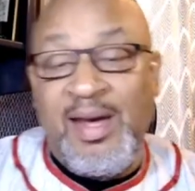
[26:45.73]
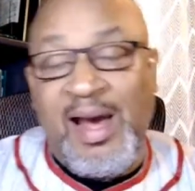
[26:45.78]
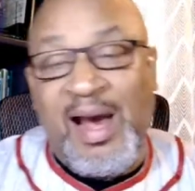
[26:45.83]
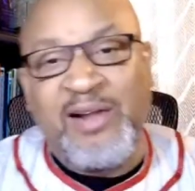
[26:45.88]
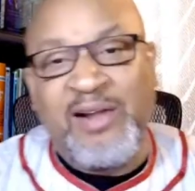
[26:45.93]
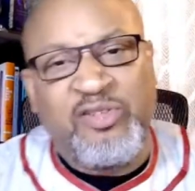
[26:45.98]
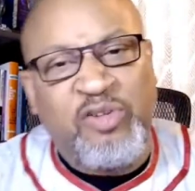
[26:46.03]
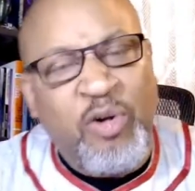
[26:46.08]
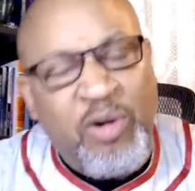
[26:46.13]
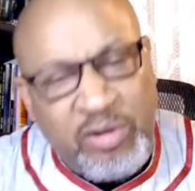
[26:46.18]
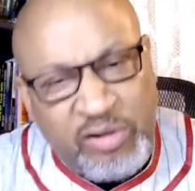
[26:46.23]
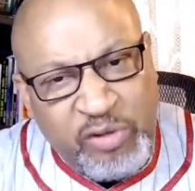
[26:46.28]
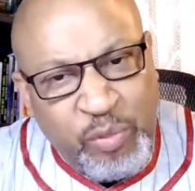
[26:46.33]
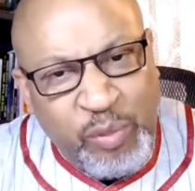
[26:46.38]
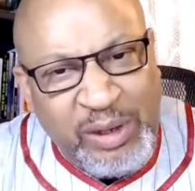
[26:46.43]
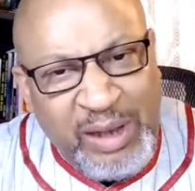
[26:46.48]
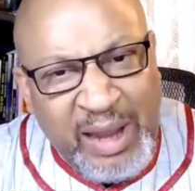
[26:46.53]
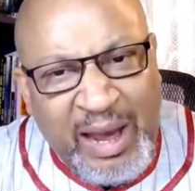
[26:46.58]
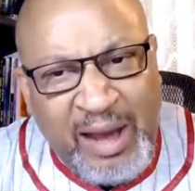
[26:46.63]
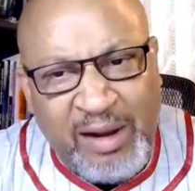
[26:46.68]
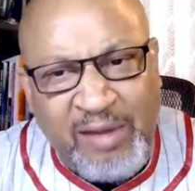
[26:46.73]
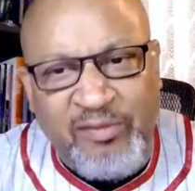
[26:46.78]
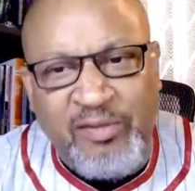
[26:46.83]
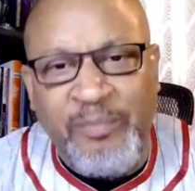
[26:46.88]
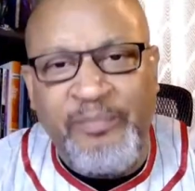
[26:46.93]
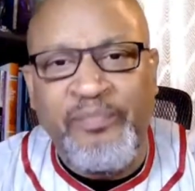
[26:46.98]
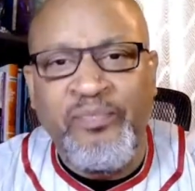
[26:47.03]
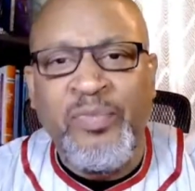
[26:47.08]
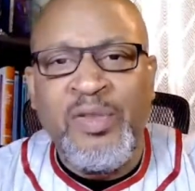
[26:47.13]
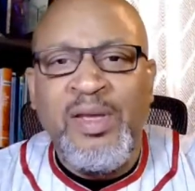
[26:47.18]
I talked to a lot of them
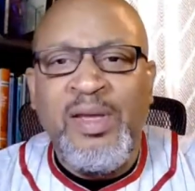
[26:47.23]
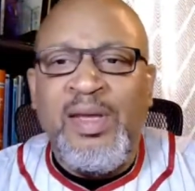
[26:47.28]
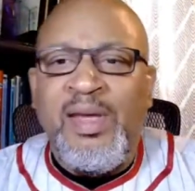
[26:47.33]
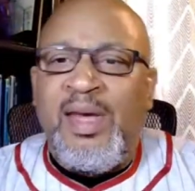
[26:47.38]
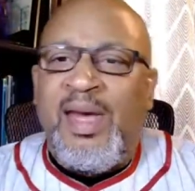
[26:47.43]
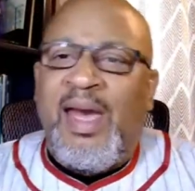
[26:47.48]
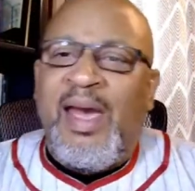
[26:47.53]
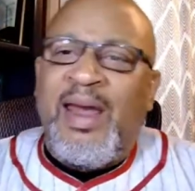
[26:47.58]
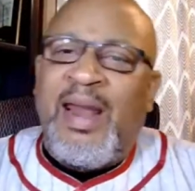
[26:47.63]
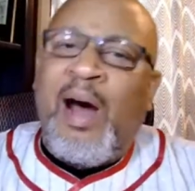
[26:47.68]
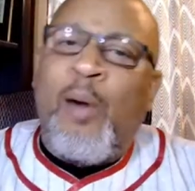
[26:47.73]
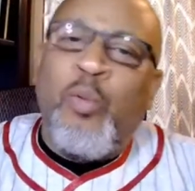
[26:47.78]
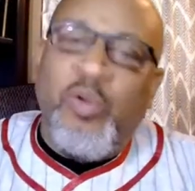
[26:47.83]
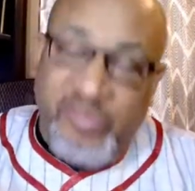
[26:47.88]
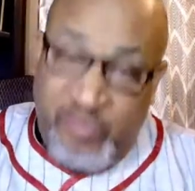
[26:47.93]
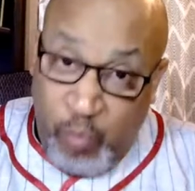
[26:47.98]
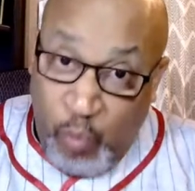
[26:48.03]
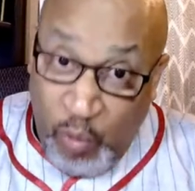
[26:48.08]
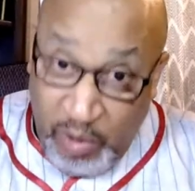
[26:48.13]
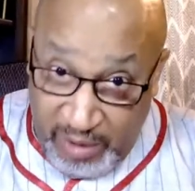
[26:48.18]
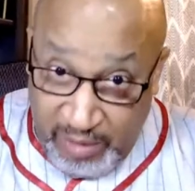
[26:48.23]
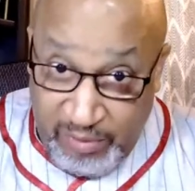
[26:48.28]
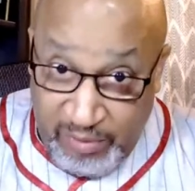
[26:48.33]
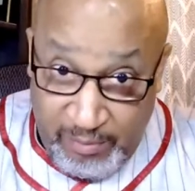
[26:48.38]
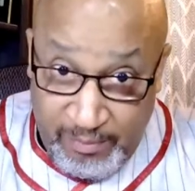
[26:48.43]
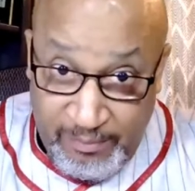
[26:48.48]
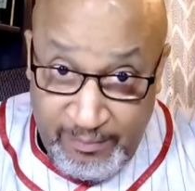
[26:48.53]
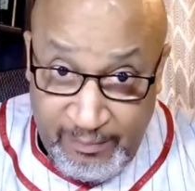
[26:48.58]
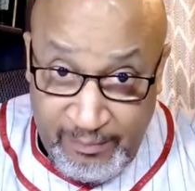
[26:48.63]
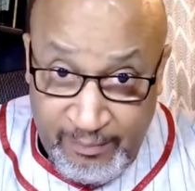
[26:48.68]
and I was one of them.